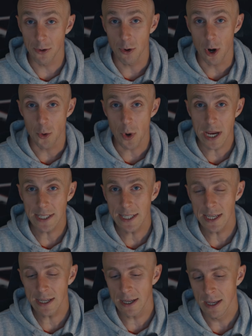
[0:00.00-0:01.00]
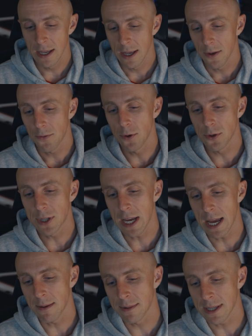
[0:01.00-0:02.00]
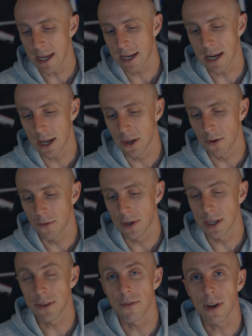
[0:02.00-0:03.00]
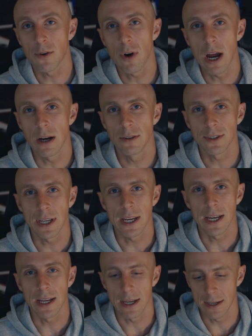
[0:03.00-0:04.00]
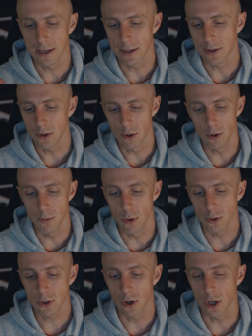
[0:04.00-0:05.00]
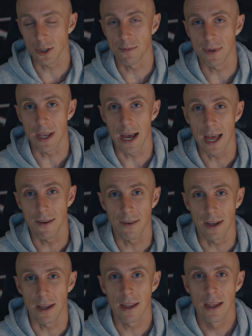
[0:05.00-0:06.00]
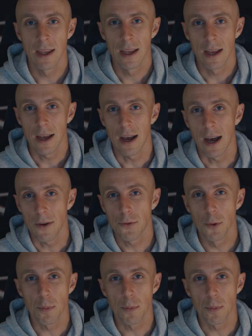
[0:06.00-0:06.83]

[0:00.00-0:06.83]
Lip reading: you are racing, few times I kind of hit the ground and it almost cost me either a few